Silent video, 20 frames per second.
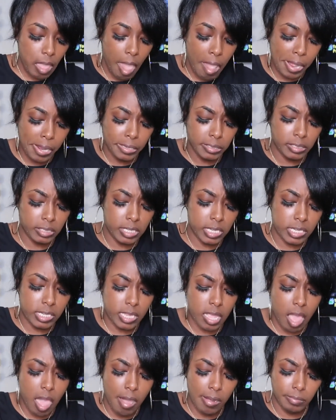Because they
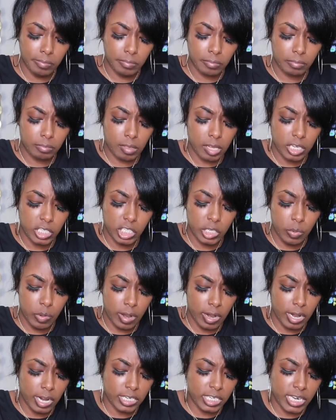said She
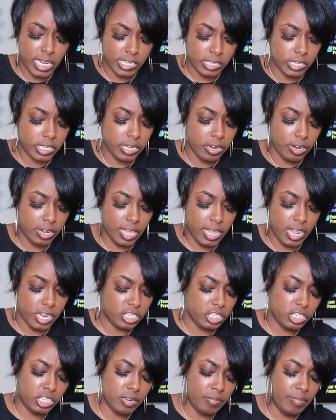wanted a chance to see her kids.
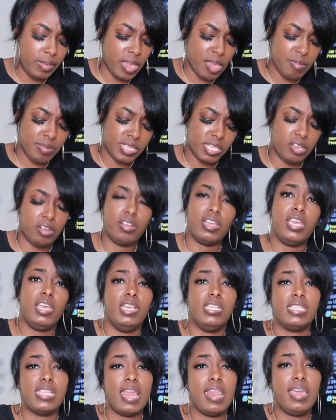She shouldn't be able to see her
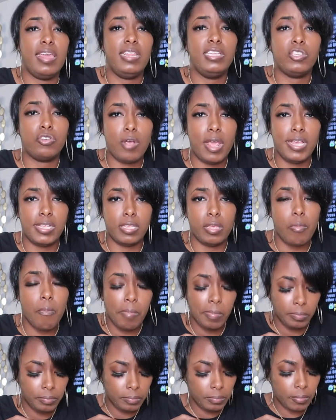kids. That lady's crazy.
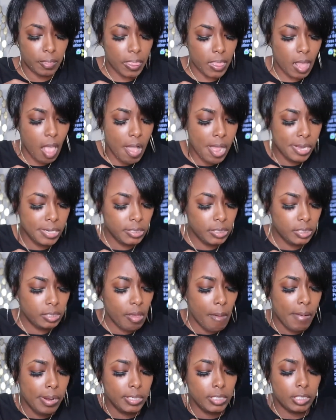
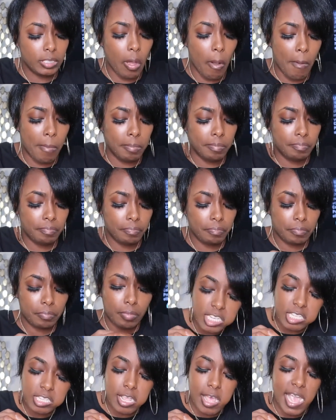So
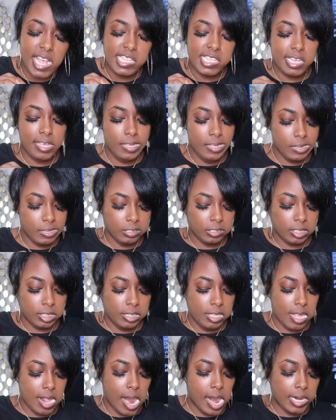6 to 18 years, and
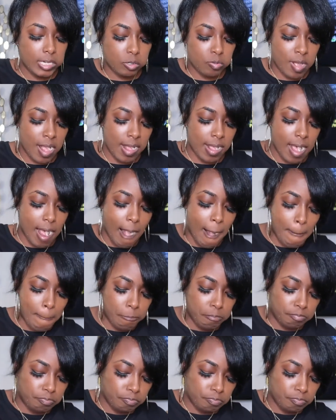then Antoine got